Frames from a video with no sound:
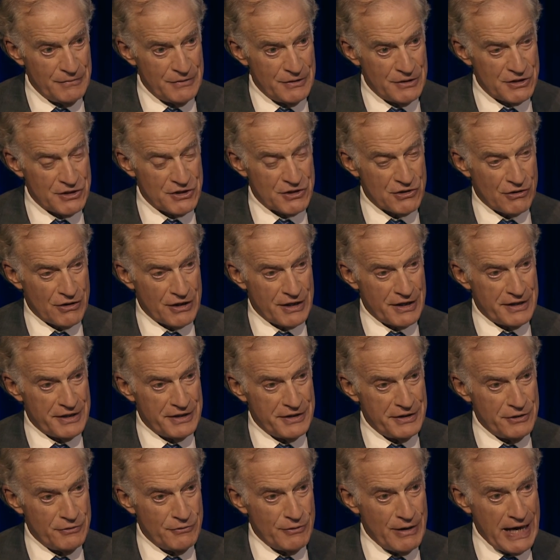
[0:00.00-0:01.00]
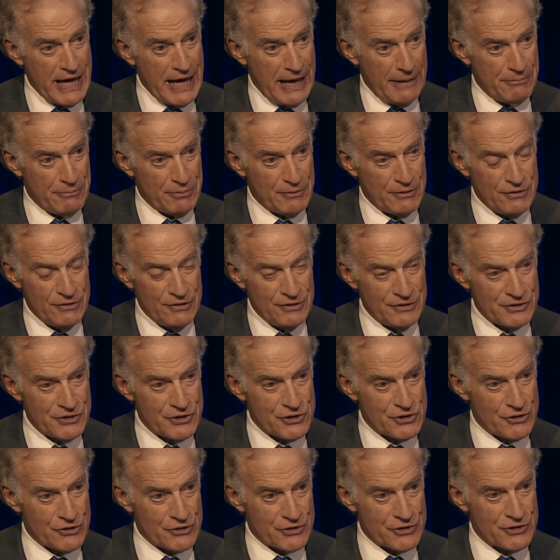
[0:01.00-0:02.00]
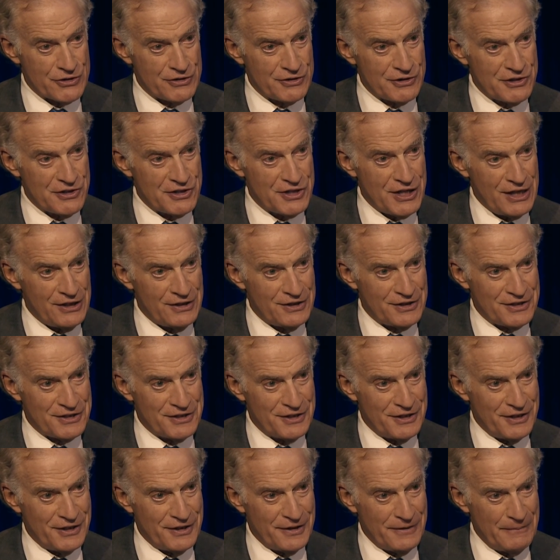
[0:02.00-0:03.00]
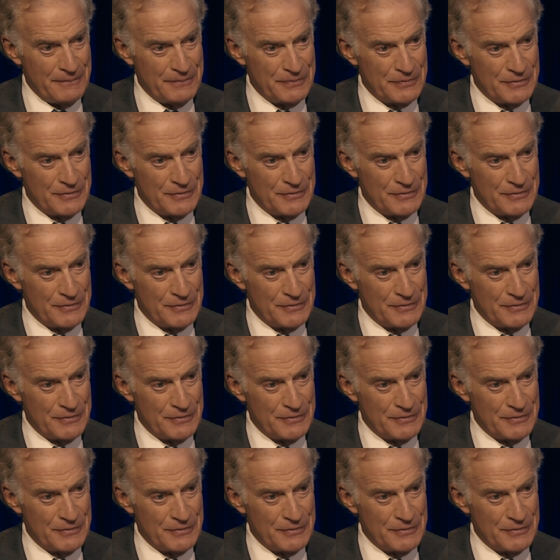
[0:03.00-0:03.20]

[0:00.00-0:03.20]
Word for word: started a new app called Churchill Solitaire,